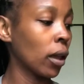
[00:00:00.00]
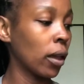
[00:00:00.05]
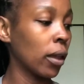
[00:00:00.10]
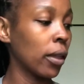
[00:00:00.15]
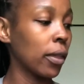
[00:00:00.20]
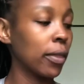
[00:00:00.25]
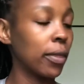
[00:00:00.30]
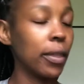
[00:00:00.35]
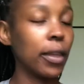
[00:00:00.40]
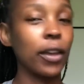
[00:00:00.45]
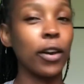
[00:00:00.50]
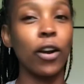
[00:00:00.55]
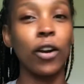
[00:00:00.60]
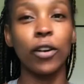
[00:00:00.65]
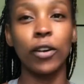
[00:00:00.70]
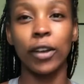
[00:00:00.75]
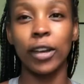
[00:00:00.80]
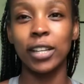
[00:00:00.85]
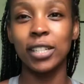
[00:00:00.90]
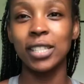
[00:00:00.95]
they are
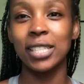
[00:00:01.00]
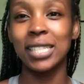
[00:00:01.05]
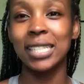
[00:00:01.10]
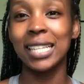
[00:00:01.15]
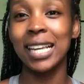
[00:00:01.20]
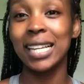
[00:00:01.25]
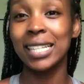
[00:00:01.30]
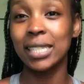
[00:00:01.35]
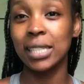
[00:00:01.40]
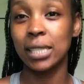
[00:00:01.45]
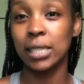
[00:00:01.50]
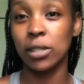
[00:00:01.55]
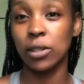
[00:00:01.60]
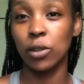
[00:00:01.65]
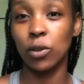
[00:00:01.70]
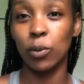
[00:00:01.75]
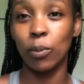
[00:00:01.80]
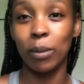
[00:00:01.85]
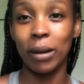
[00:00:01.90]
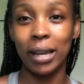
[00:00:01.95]
going to test your
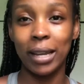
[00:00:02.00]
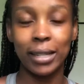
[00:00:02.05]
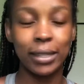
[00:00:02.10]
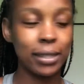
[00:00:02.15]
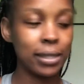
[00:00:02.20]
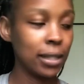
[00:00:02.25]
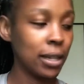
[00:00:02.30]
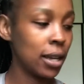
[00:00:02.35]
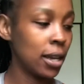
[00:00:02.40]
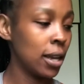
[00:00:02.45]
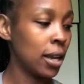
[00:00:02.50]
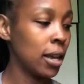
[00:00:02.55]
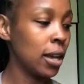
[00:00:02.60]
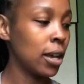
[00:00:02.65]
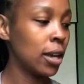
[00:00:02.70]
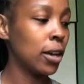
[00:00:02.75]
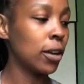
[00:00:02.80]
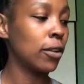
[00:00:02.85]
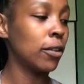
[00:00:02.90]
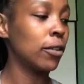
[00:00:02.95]
blood,
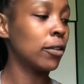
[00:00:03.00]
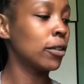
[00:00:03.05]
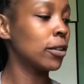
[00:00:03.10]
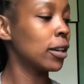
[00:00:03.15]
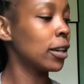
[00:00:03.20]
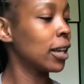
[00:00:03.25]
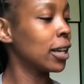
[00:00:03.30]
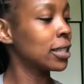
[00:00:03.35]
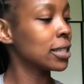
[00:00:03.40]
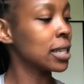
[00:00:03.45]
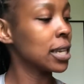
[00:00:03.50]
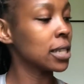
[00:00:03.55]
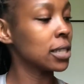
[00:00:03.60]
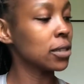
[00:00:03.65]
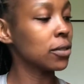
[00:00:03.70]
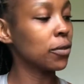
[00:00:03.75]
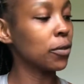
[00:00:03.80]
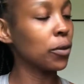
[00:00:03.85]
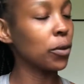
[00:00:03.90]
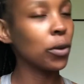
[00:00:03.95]
test
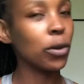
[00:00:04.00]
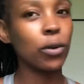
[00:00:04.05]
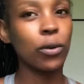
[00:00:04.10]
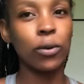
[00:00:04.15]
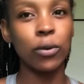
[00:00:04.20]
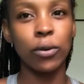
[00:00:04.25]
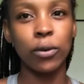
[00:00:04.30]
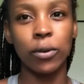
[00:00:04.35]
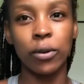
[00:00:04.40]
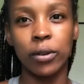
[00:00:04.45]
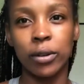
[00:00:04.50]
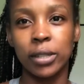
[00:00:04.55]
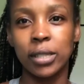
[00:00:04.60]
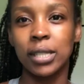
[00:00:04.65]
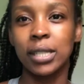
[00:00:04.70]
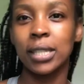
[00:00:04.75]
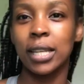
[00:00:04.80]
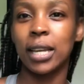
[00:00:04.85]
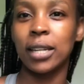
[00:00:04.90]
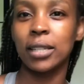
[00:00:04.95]
for your
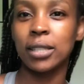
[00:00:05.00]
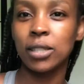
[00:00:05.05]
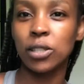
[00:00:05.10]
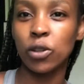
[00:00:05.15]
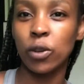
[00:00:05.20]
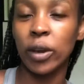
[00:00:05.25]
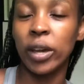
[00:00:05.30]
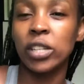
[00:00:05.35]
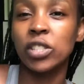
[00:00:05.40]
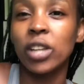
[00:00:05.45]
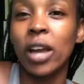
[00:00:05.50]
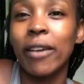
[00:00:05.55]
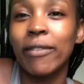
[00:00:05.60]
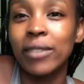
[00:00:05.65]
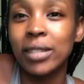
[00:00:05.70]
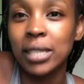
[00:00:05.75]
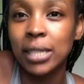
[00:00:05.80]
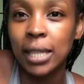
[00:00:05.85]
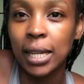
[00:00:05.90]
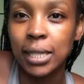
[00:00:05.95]
status, your HIV
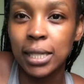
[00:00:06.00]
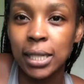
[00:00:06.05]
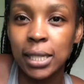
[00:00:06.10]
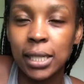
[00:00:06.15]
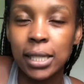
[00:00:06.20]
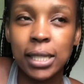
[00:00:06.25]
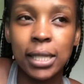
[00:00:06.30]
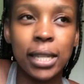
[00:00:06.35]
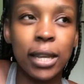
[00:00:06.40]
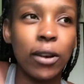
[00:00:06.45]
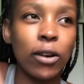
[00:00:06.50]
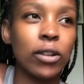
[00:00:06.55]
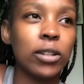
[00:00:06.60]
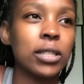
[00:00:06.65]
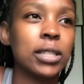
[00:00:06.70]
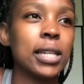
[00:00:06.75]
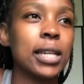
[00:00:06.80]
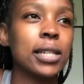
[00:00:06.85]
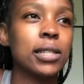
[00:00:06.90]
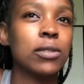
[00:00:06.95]
status. They're going to
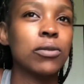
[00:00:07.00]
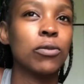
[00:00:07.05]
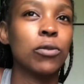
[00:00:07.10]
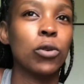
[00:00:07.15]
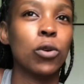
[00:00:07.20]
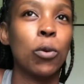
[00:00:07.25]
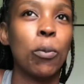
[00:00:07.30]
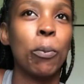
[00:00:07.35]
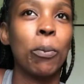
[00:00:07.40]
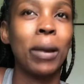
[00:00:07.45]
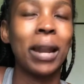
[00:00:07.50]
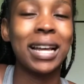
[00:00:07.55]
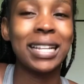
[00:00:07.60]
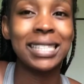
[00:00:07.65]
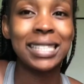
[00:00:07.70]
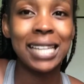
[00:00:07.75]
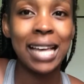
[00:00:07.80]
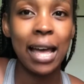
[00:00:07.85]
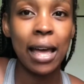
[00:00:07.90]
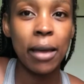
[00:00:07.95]
test for your blood
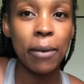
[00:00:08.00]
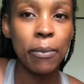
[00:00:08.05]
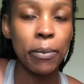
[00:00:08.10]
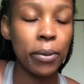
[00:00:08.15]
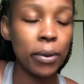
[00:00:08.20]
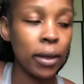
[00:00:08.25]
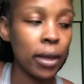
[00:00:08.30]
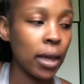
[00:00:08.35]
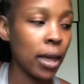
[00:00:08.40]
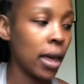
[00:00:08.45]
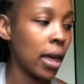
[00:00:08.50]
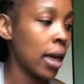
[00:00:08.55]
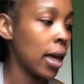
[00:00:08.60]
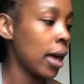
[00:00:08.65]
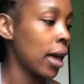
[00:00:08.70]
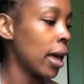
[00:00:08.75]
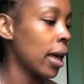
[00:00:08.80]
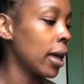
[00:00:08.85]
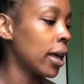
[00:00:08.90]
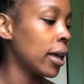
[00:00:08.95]
type,
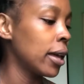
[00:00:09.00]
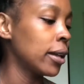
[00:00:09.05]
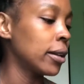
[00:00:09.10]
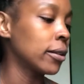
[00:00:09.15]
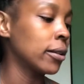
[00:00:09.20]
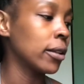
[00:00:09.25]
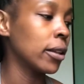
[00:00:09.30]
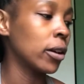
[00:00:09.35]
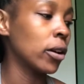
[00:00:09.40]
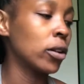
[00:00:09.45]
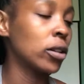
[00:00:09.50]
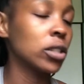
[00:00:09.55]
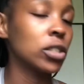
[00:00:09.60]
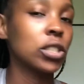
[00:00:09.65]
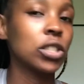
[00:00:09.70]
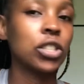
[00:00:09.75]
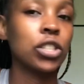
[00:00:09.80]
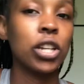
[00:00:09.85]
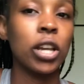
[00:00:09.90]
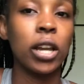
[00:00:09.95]
and they're going to
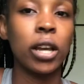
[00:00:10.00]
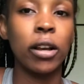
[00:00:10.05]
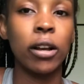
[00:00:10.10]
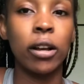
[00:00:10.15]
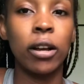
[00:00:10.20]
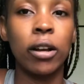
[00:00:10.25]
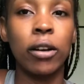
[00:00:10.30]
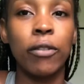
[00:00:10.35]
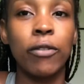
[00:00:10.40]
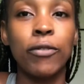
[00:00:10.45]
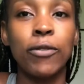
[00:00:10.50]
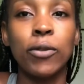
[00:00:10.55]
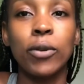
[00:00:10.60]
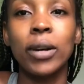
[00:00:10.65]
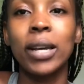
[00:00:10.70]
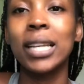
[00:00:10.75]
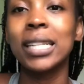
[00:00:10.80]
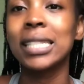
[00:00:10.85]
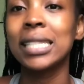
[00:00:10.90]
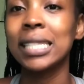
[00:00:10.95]
check for
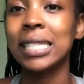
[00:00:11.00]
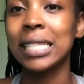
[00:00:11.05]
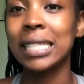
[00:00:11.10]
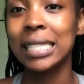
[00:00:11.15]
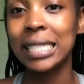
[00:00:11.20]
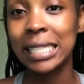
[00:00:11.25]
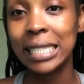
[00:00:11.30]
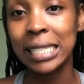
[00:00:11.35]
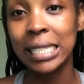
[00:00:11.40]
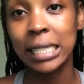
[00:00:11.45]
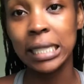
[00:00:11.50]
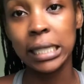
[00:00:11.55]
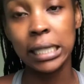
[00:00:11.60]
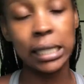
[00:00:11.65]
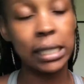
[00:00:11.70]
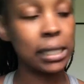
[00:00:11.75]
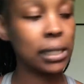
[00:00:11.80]
STDs.